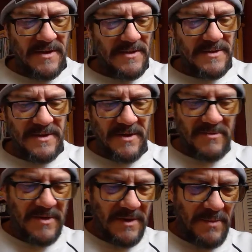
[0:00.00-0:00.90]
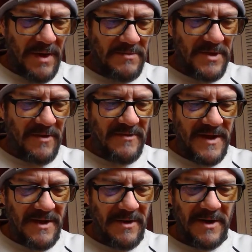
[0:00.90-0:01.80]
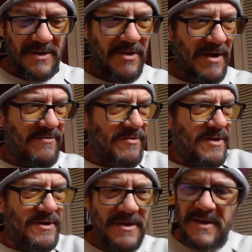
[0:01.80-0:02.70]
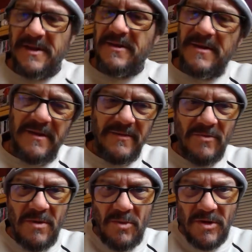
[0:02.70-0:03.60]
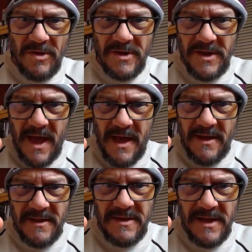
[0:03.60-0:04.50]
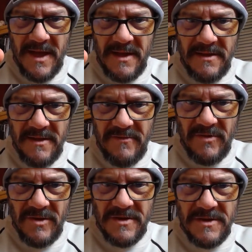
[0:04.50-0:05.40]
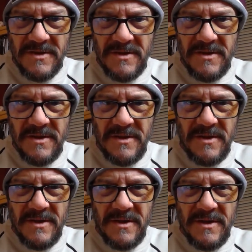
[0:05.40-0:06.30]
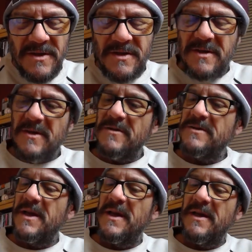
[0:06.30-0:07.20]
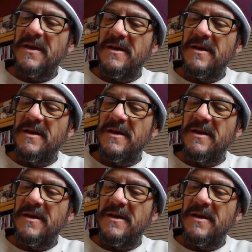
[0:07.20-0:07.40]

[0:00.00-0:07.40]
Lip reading: Still really pumped over that autograph. We'll give you one more look at that at the end, of course. There's a